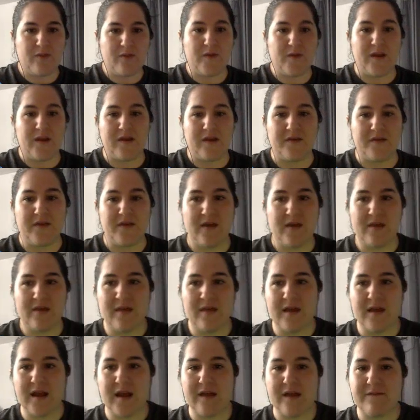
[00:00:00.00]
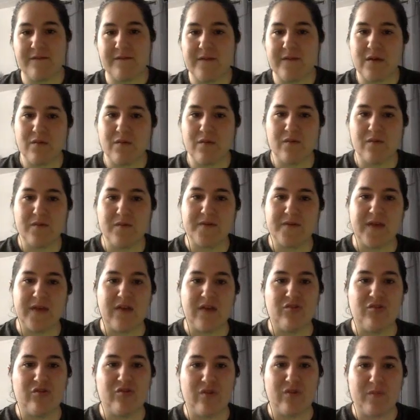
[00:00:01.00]
The next thing that I found was
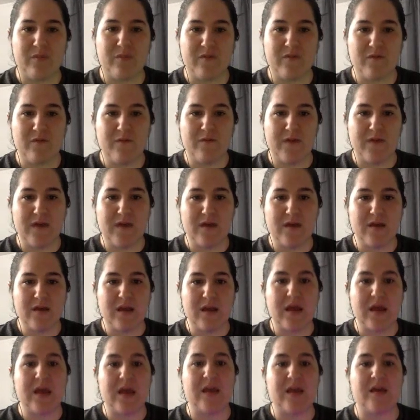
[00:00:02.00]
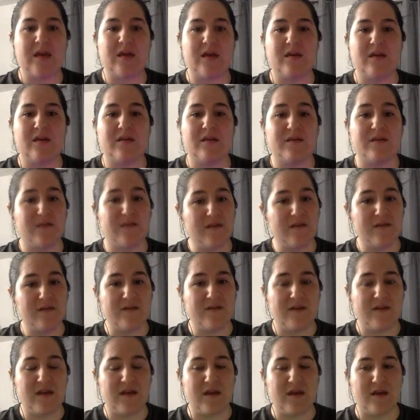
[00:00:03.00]
that tryptophan and
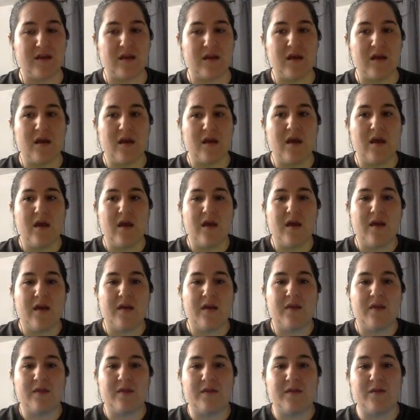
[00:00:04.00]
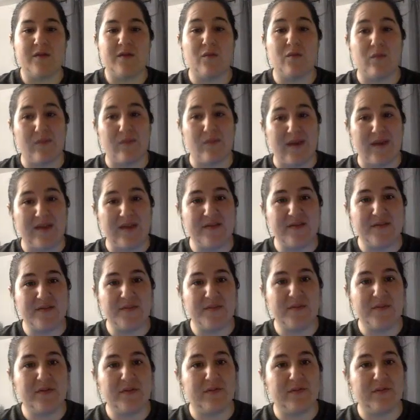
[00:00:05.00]
cysteine, their weights
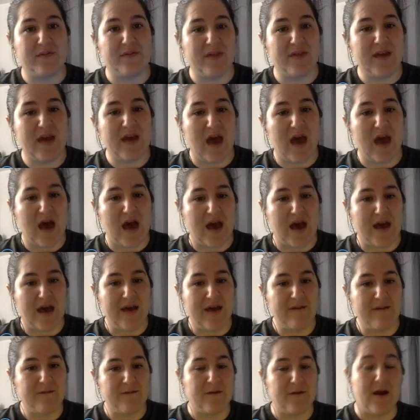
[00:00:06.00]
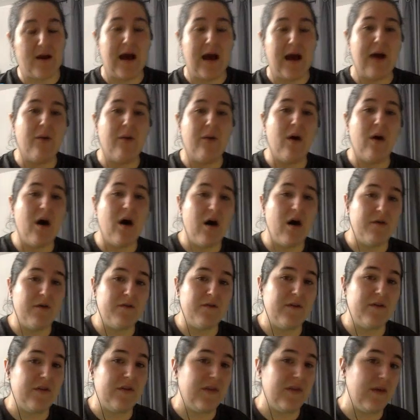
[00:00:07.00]
were really high for how
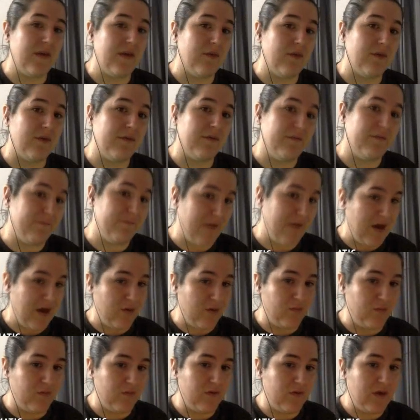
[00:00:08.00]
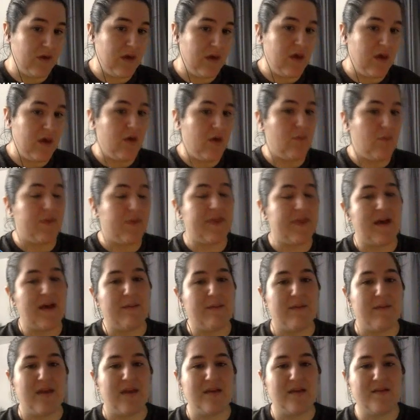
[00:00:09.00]
often they were found. What
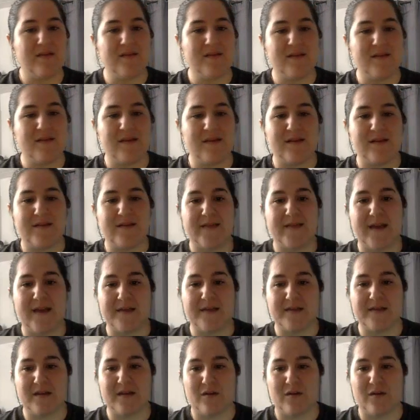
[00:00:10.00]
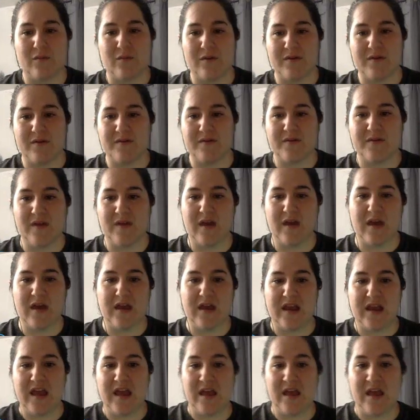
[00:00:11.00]
that means is that there was
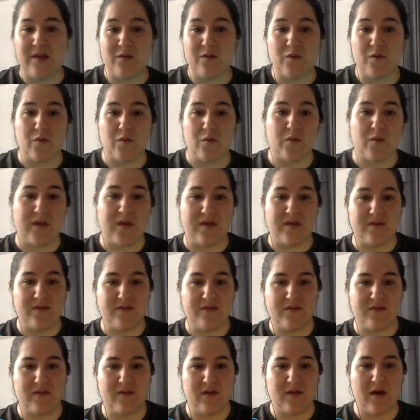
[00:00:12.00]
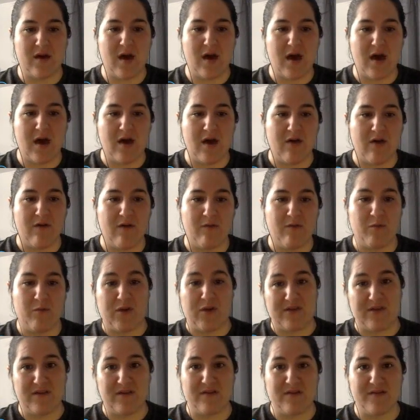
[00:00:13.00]
an increase of
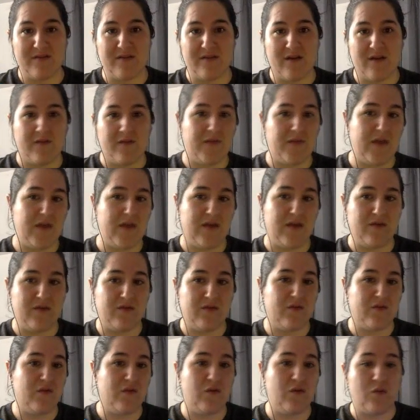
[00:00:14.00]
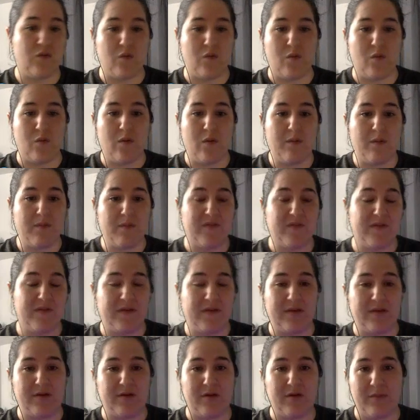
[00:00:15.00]
presence of these two
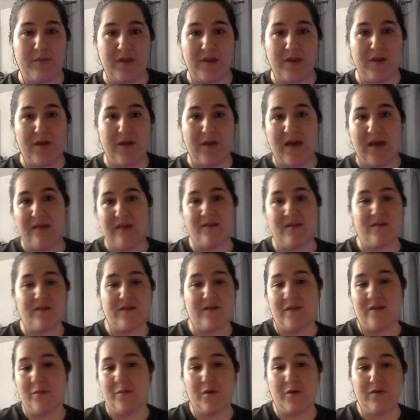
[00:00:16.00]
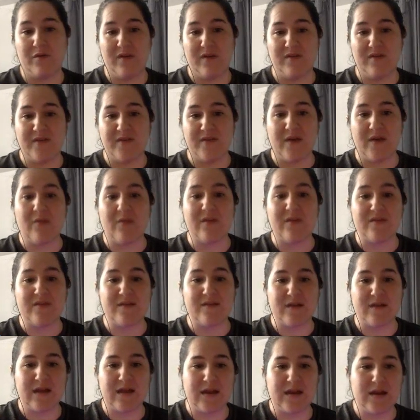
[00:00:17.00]
particular amino acids in the proteins that we
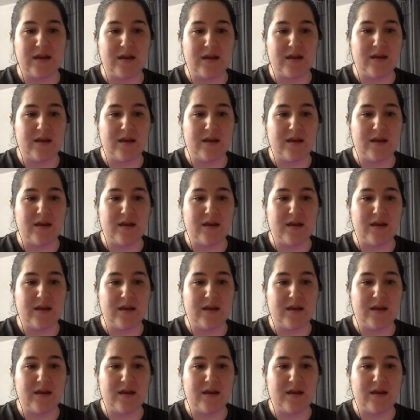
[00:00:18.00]
studied.